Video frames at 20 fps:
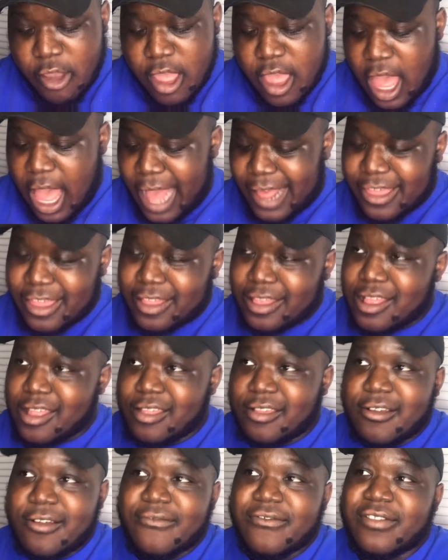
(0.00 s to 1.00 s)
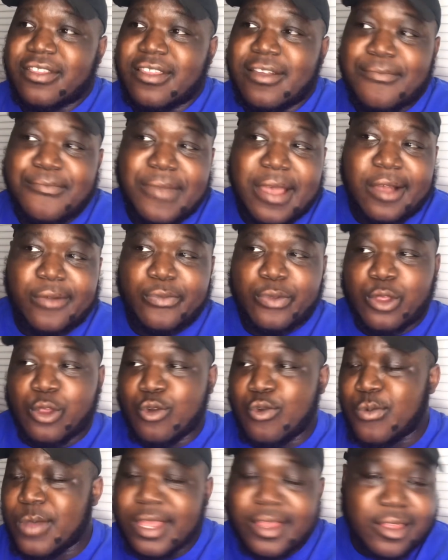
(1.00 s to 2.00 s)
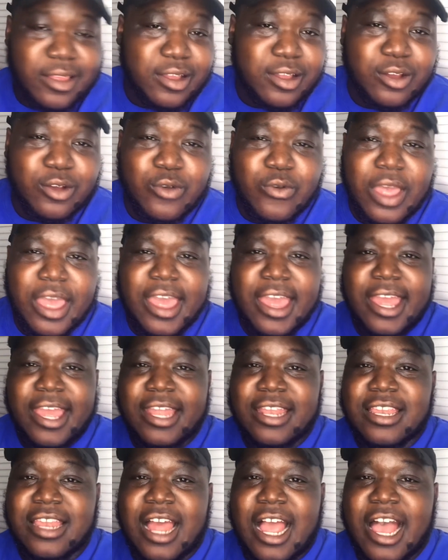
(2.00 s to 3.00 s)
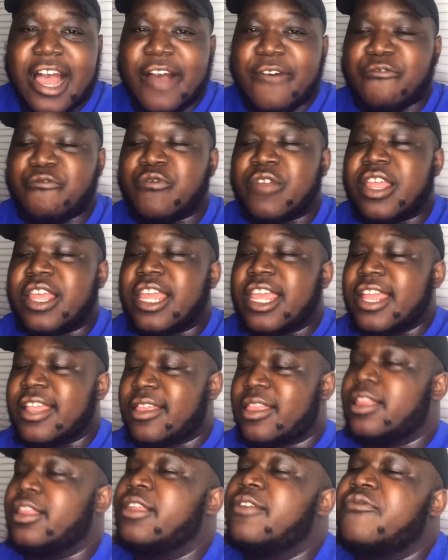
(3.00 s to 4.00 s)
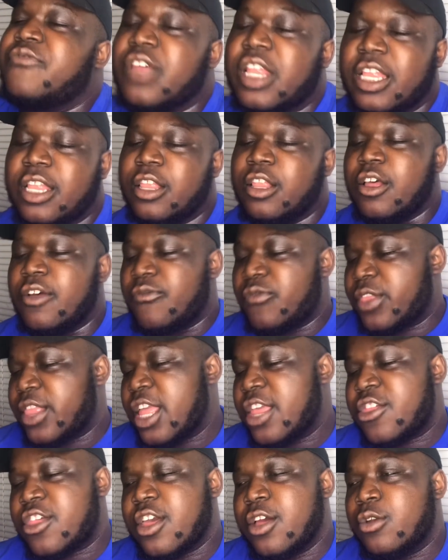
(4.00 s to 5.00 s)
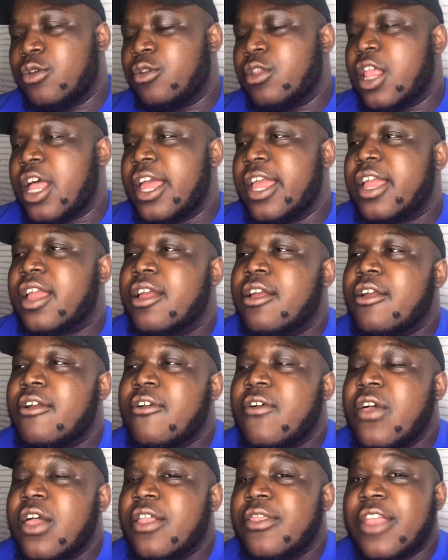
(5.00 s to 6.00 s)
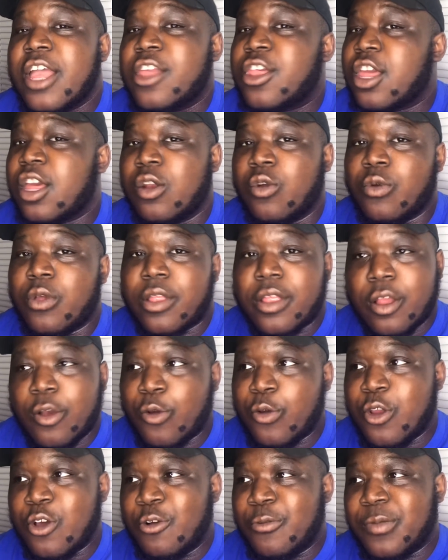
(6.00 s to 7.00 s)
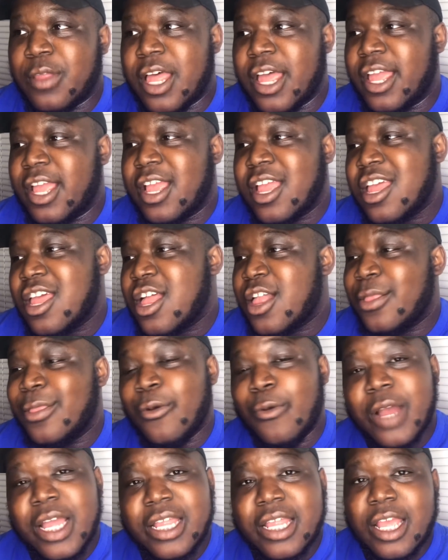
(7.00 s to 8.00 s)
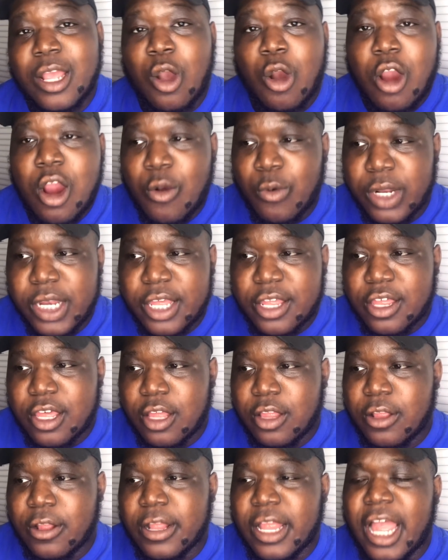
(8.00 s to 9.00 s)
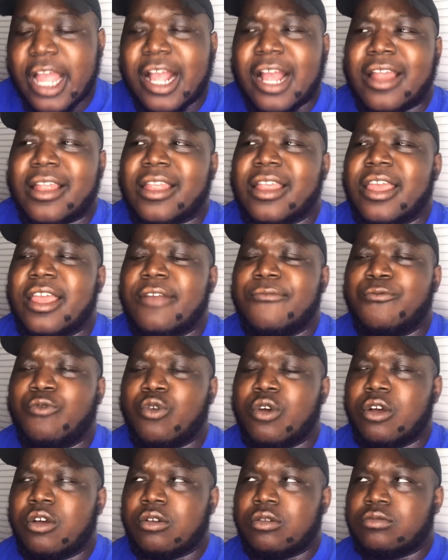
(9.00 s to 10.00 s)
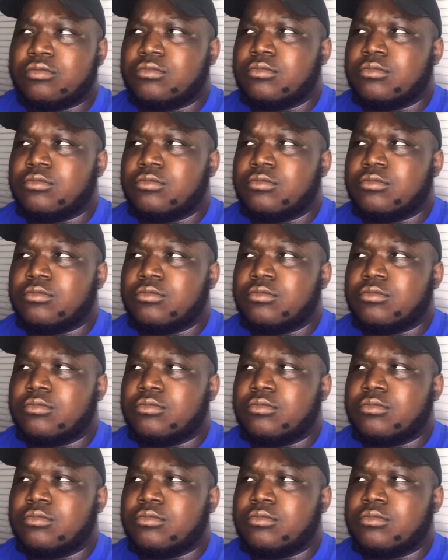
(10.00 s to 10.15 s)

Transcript: I just discovered them about two weeks ago and I've instantly fell in love with their channel. Like their channel is so dope. Like the way they are with each other. Like I said, well,